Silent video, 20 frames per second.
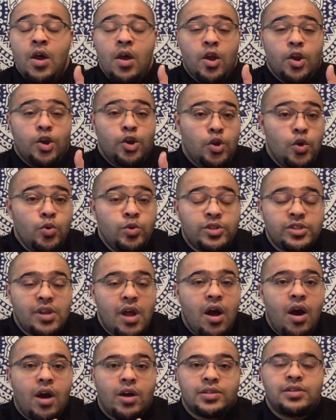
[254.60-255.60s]
new
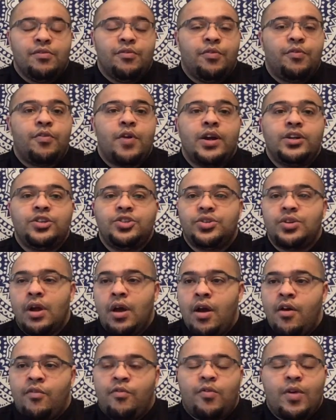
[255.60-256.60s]
starts and fresh
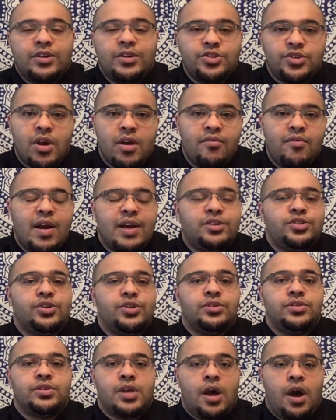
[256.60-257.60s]

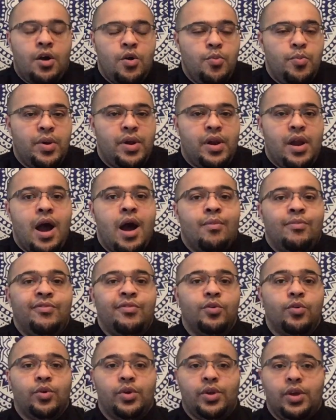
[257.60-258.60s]
directions that open up
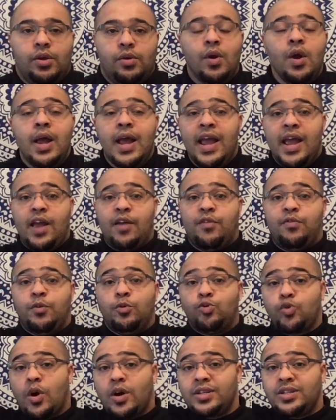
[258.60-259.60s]
for you. If you
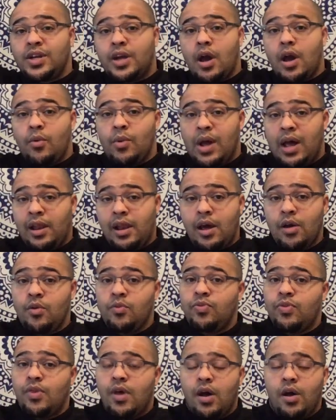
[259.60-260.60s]
try to go it
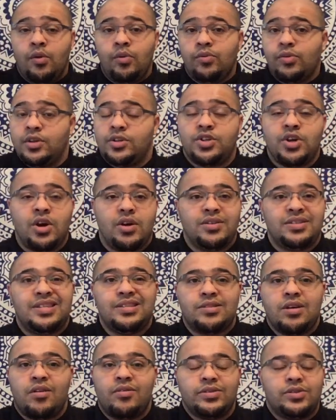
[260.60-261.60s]
alone, though, the chances
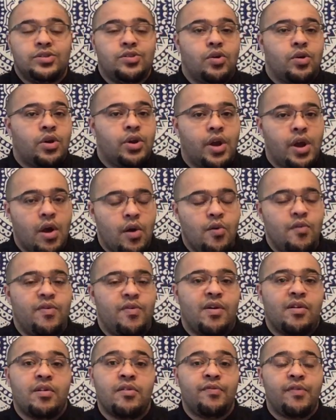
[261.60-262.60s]
are it's not going to go
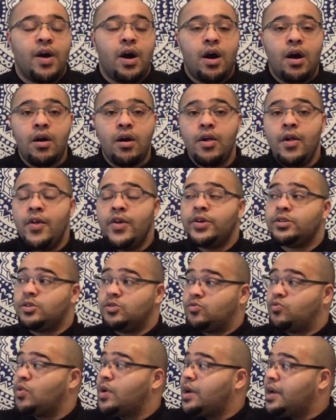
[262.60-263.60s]
very far. So it's
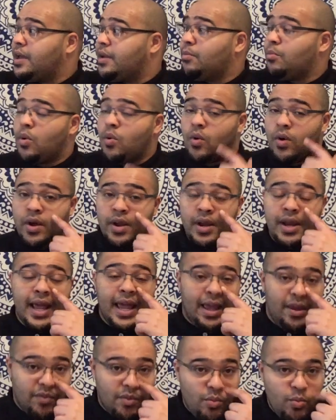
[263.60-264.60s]
really important,
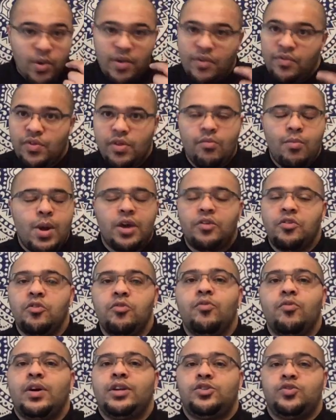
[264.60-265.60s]
even with the Mercury
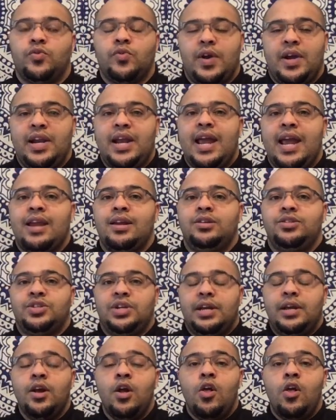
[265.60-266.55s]
retrograde energy,